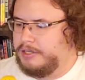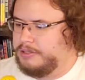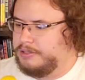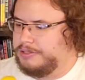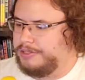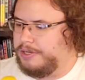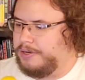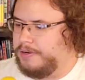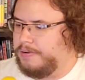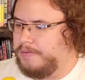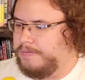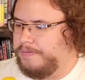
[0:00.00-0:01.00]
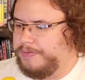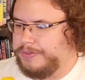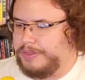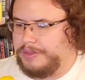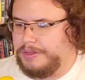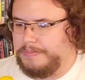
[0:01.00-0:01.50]
So
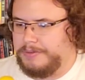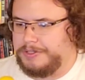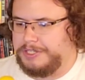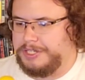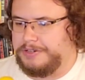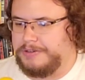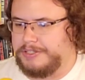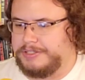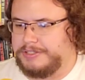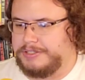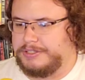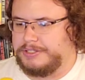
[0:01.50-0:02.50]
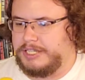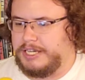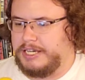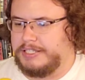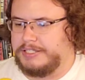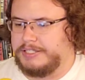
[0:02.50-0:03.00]
decrease the
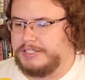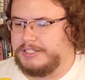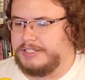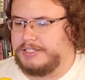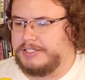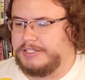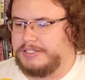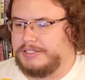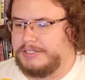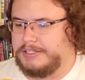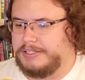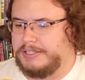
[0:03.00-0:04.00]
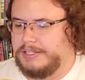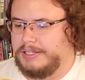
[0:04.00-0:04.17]
size of this.